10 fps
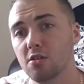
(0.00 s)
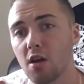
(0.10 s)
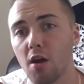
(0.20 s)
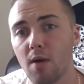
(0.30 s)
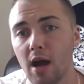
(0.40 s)
to
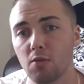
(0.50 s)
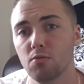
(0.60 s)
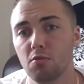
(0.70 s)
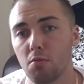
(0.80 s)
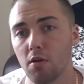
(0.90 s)
go out
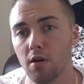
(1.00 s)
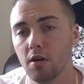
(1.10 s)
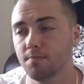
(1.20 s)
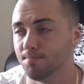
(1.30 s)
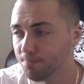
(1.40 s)
tomorrow
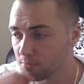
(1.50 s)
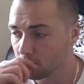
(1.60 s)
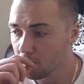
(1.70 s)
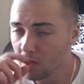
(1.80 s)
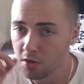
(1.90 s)

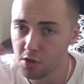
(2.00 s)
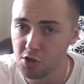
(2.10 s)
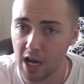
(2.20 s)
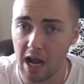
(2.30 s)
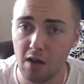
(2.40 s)
to
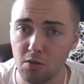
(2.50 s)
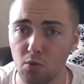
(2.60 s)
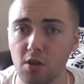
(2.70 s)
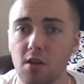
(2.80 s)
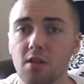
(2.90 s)
check out the
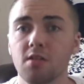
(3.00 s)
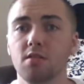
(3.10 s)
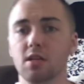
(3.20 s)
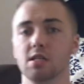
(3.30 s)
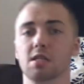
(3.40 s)
woodland
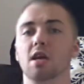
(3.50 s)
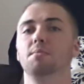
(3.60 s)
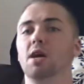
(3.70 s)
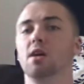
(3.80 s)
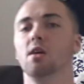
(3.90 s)
that's near
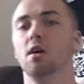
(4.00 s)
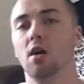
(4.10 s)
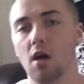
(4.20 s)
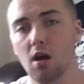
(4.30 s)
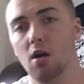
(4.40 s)
me.
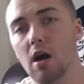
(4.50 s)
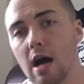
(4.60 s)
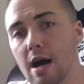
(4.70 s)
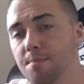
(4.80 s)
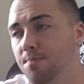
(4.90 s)
I
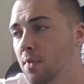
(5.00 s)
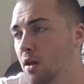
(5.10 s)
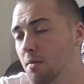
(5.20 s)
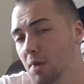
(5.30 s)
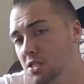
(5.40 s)
got
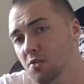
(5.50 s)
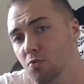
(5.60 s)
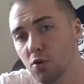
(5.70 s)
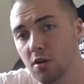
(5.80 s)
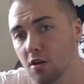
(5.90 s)
massive
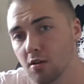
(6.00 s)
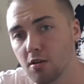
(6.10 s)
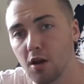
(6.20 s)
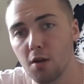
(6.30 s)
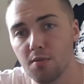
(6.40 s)
woodland
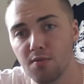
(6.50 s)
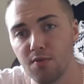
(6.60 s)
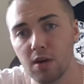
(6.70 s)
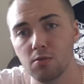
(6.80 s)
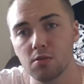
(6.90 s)
and open
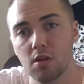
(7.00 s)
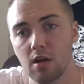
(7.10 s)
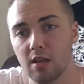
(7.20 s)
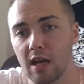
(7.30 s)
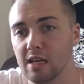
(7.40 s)
fields
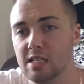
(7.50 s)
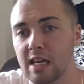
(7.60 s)
that is